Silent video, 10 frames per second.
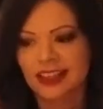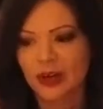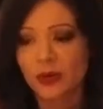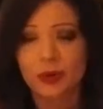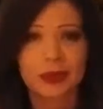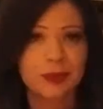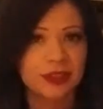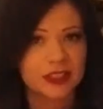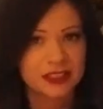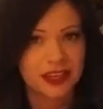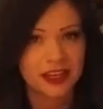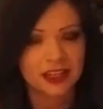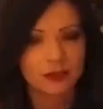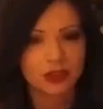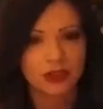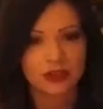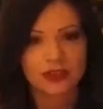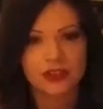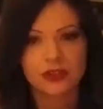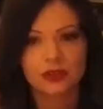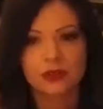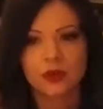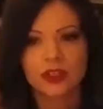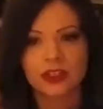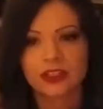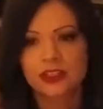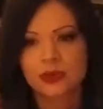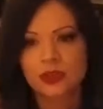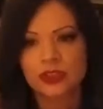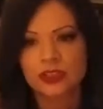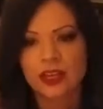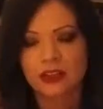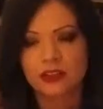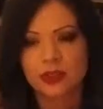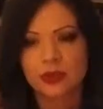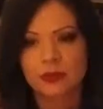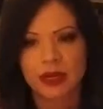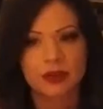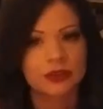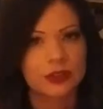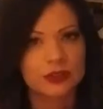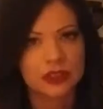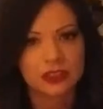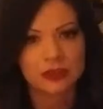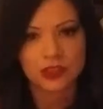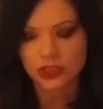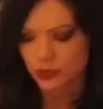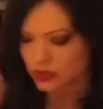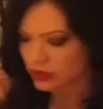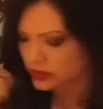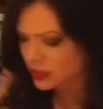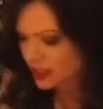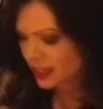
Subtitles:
what people are saying, but also what your intuition tells you about those individuals.